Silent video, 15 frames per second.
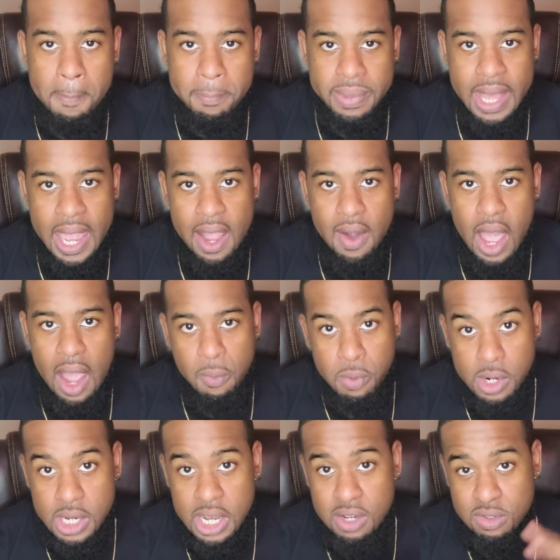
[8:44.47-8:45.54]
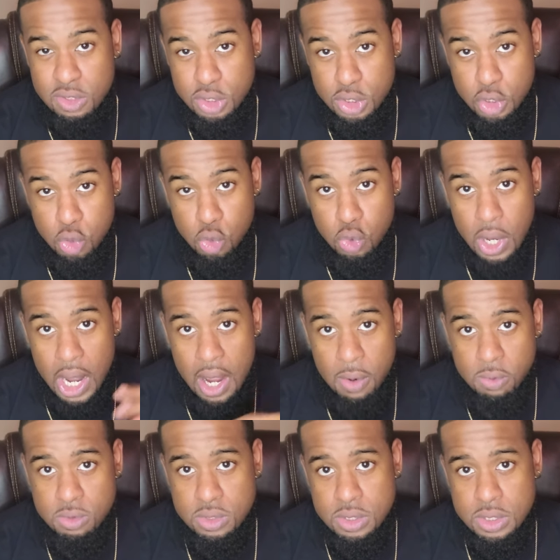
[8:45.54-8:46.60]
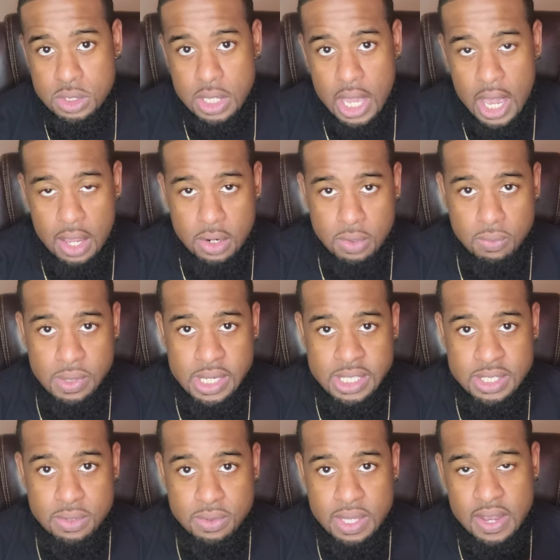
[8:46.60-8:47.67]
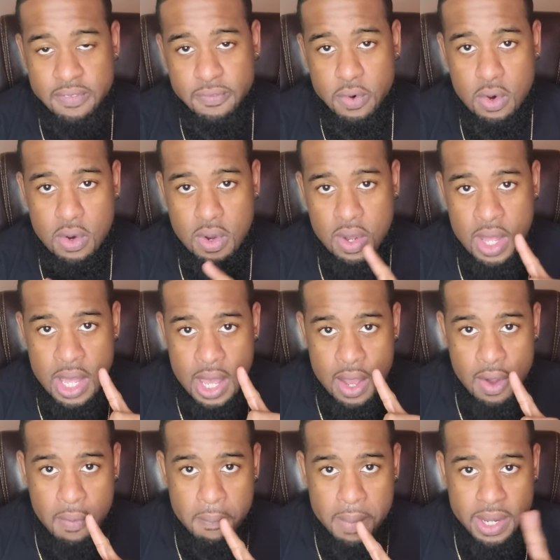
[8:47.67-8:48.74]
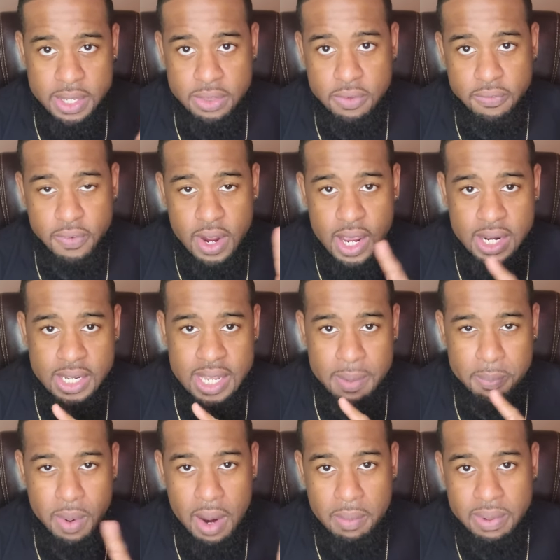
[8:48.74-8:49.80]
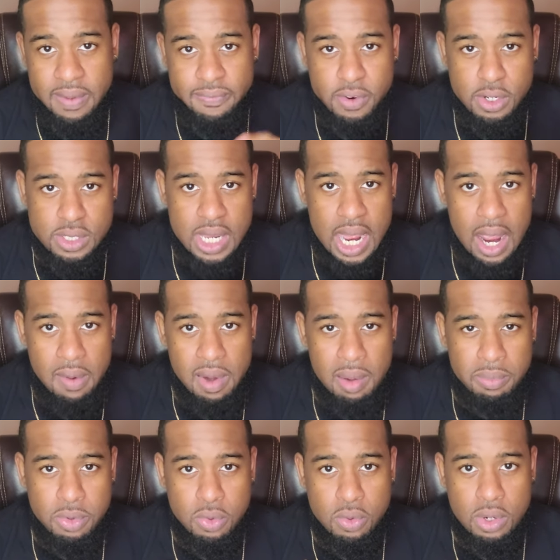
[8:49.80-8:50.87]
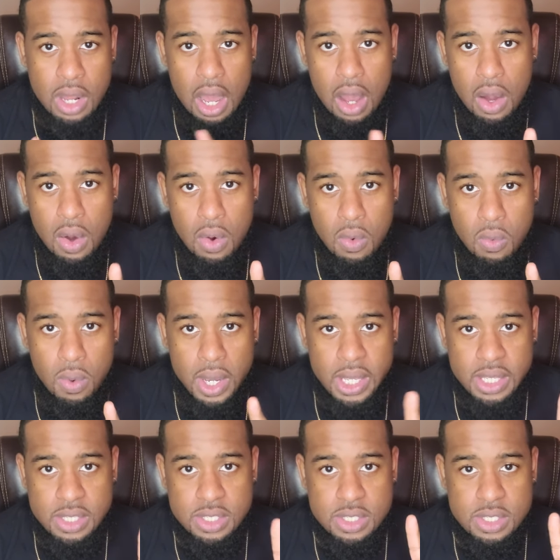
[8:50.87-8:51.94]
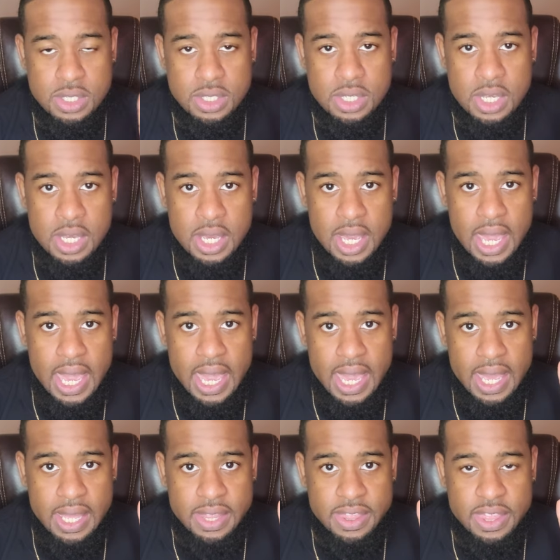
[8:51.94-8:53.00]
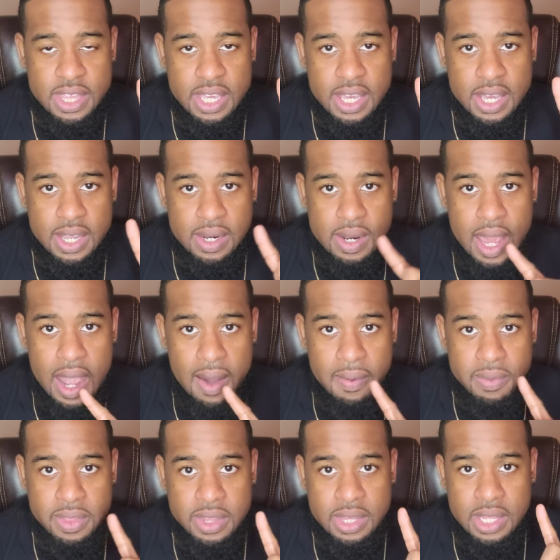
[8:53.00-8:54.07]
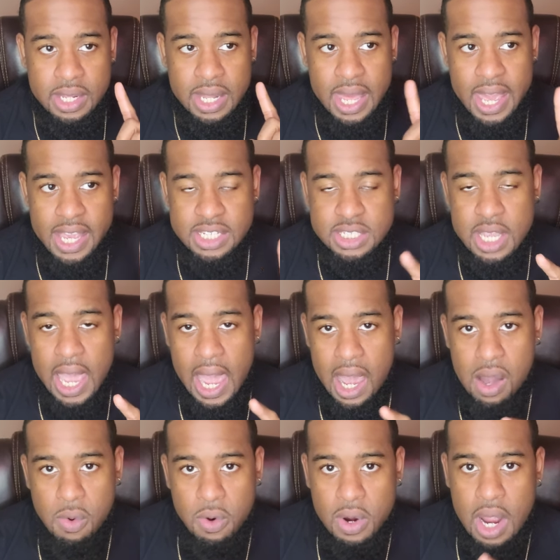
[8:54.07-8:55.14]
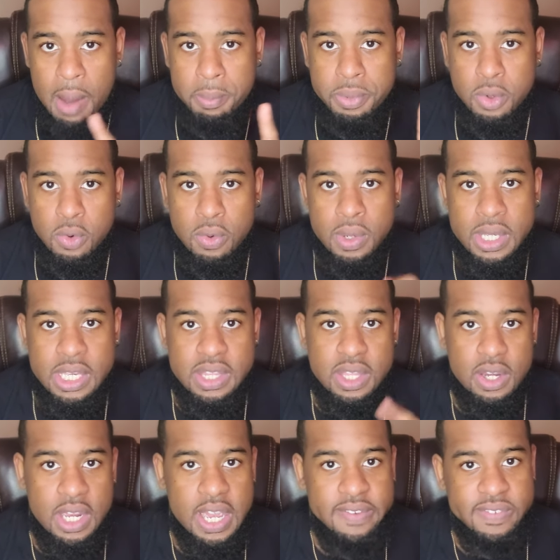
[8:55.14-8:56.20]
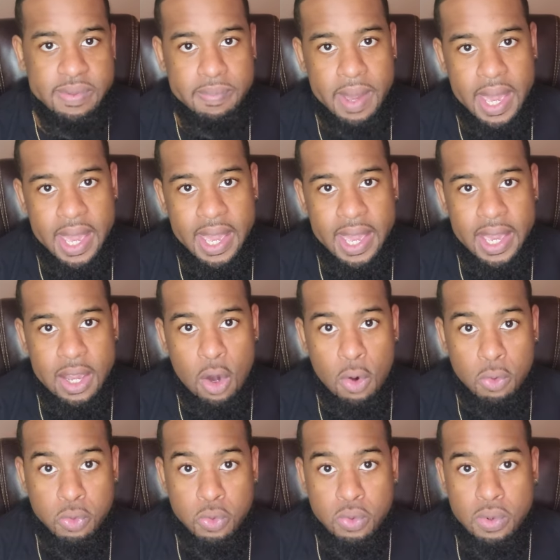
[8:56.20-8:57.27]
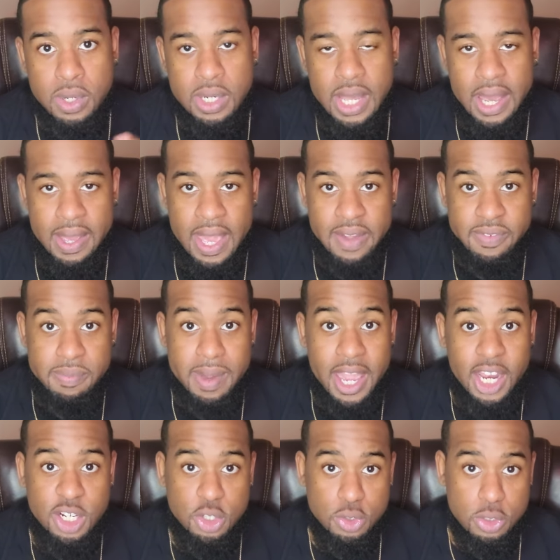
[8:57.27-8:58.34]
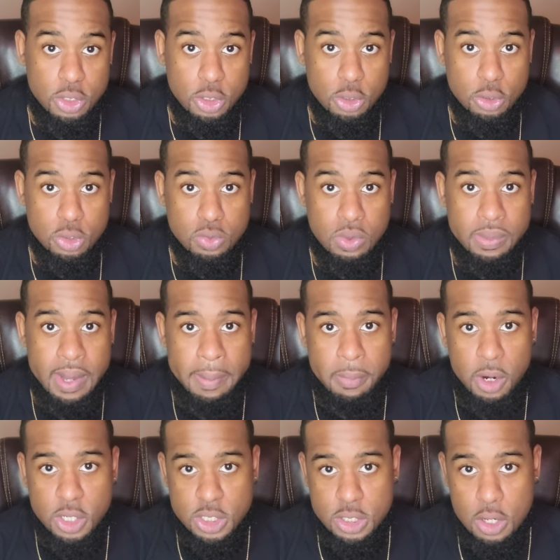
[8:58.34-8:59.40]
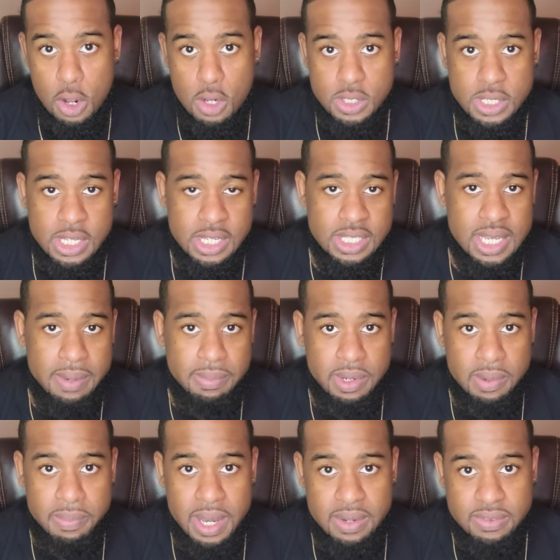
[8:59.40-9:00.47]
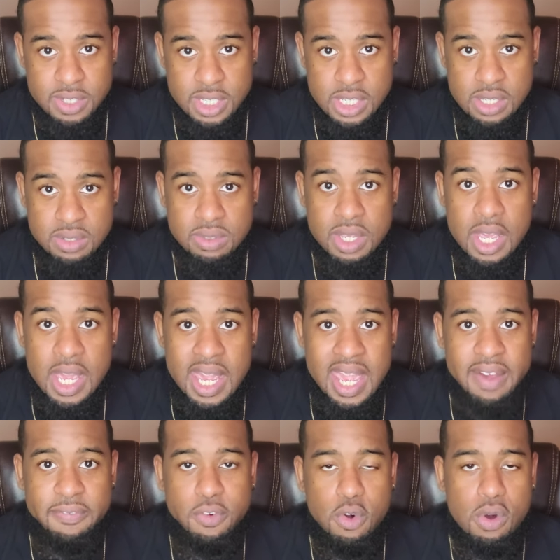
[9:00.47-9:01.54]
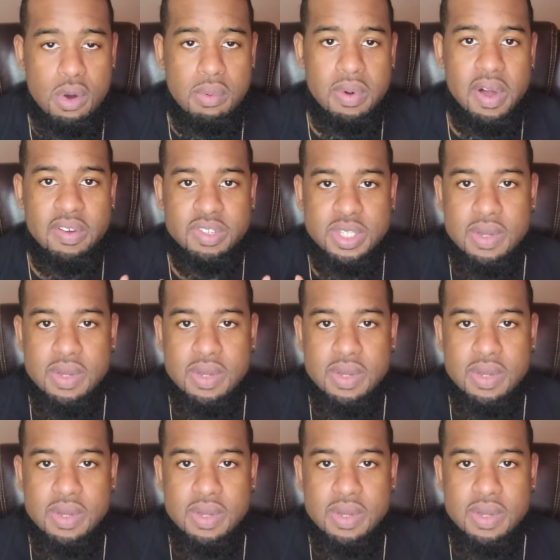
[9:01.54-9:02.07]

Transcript: Now, I work out 2 hours out of the week, so therefore, Monday through Friday, that probably that first hour I'm doing all weights, and then the last hour I'm doing either heavy bag or doing like heavy bag drills with my martial arts, any type of combative skills, in form of